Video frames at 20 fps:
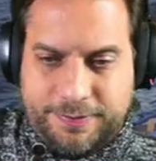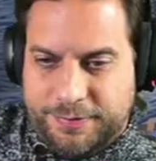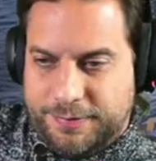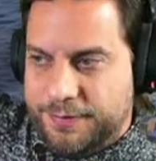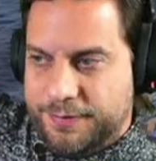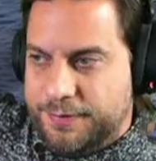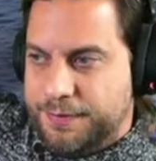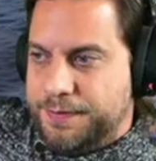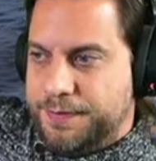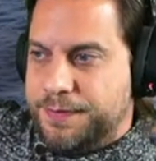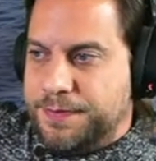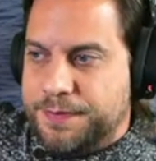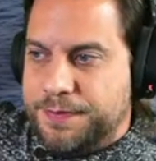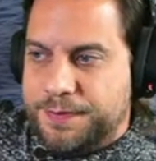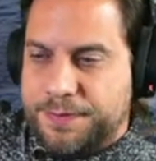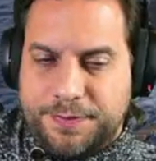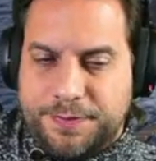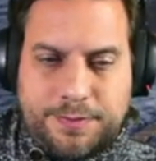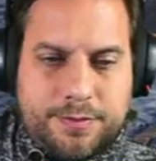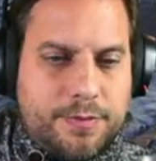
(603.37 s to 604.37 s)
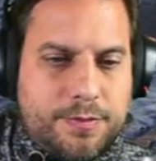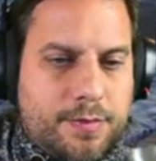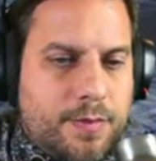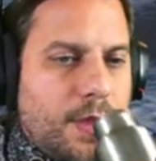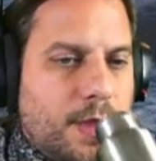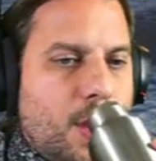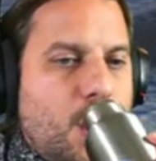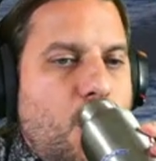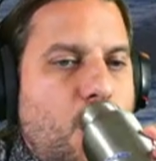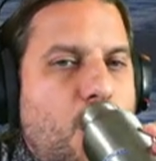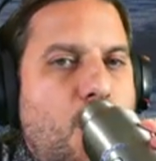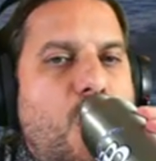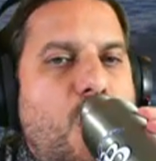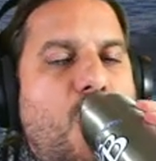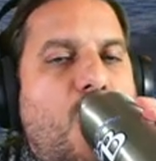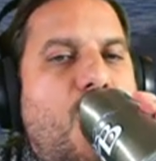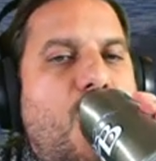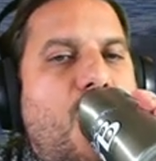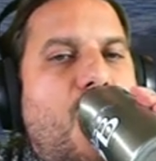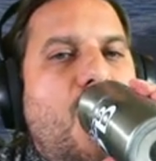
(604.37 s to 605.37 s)

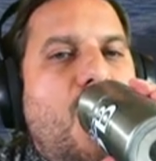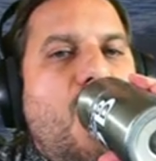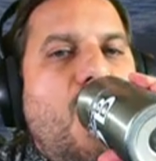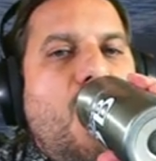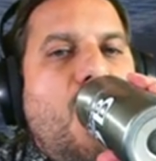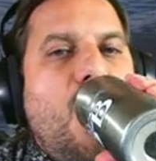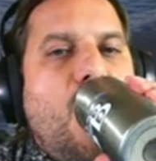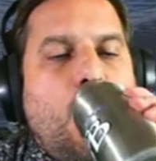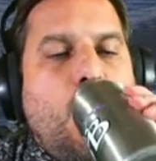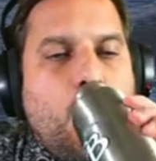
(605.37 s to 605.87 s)
Nothing is said.